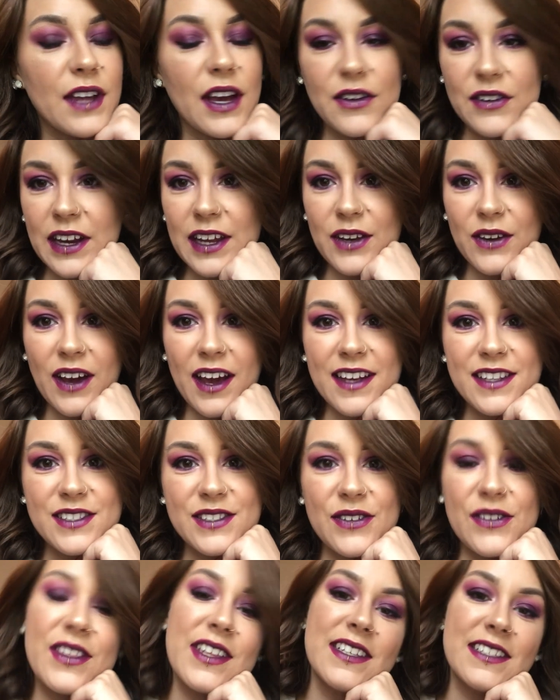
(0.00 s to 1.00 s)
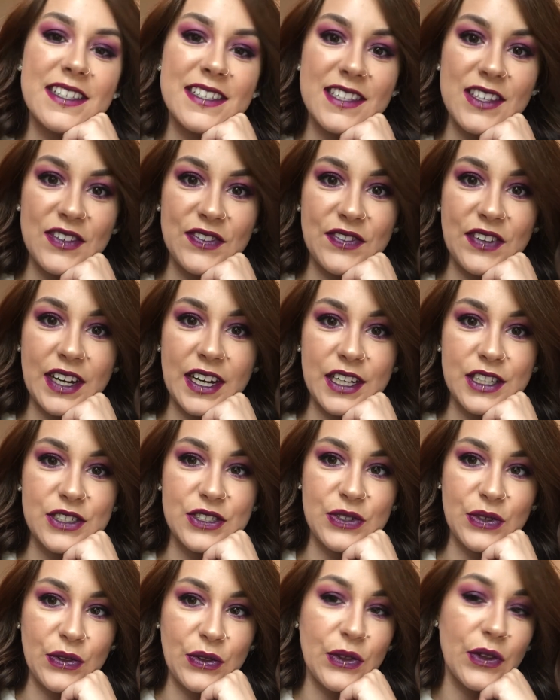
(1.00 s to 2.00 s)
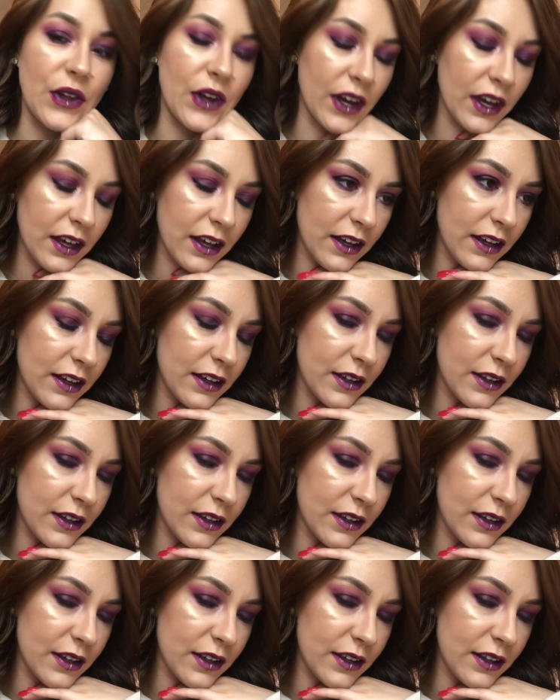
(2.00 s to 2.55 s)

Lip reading: Alright you guys, so this is the finished look.